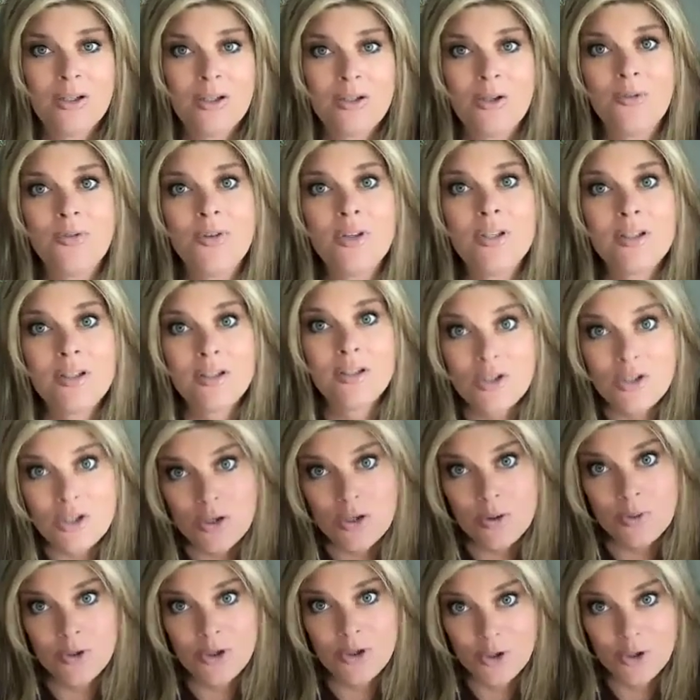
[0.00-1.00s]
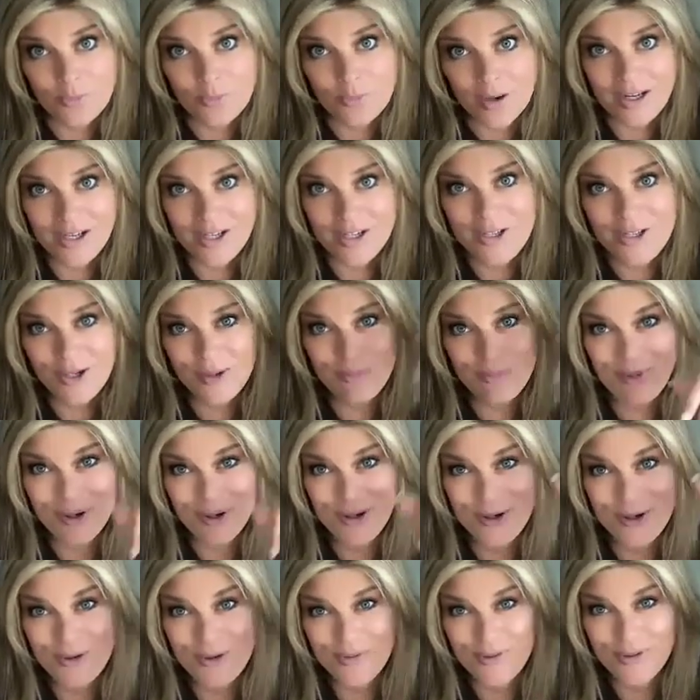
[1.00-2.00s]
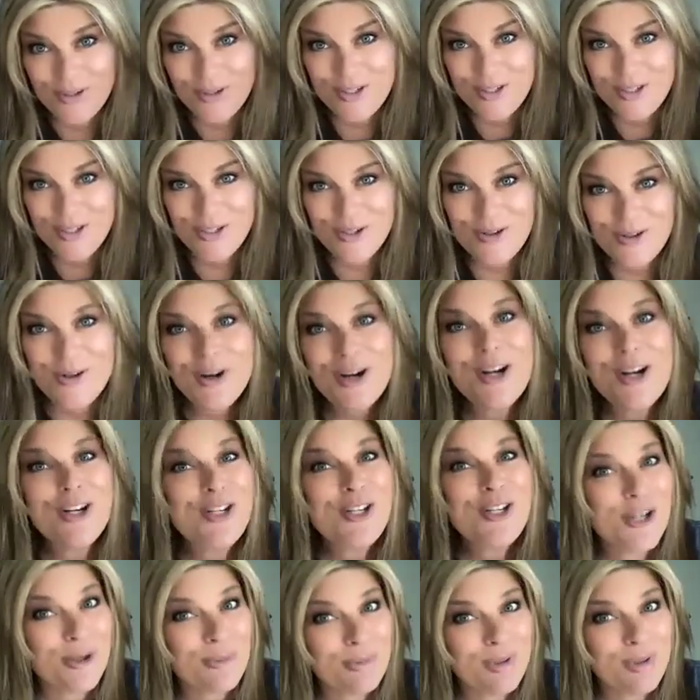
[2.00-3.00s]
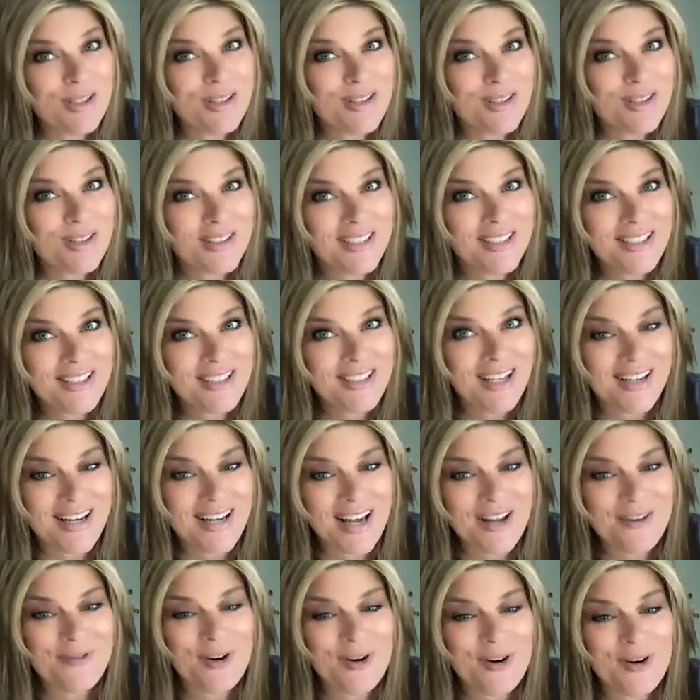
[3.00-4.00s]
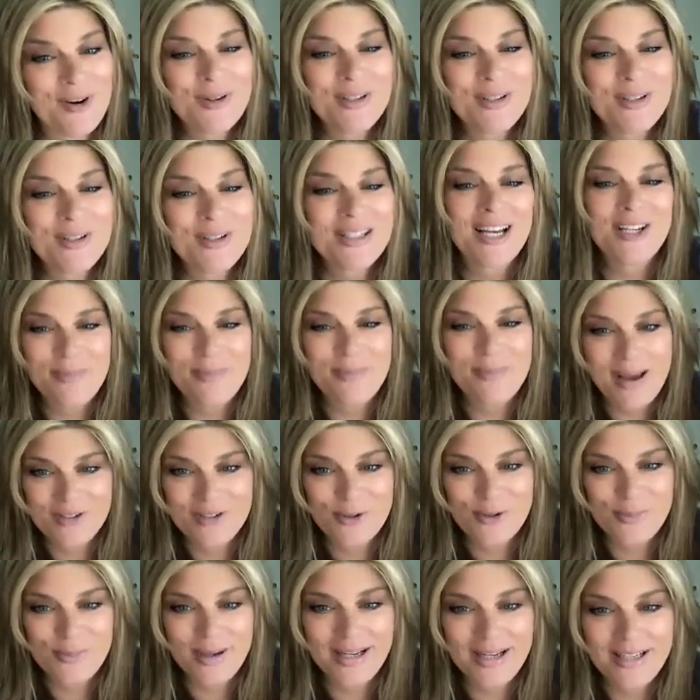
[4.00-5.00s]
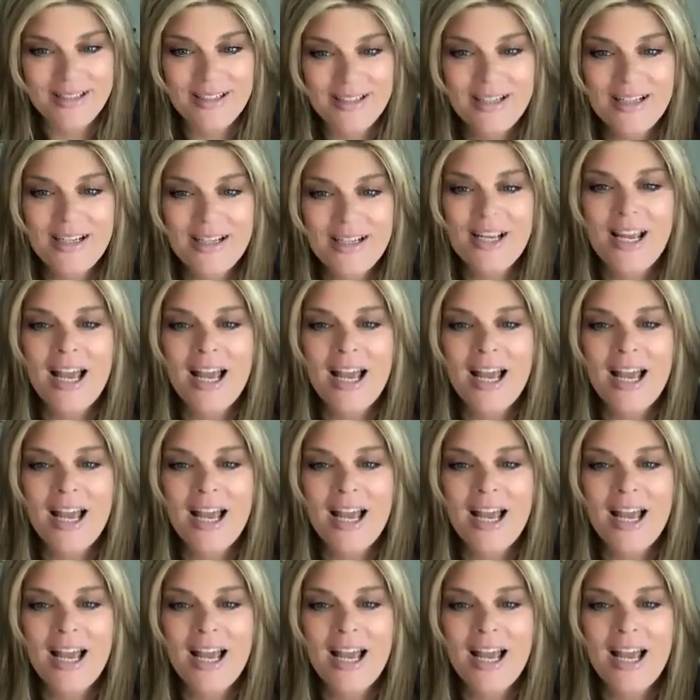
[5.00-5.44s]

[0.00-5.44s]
So if this is you and you're ready, jump on over to jumpconsulting.net/mastermind.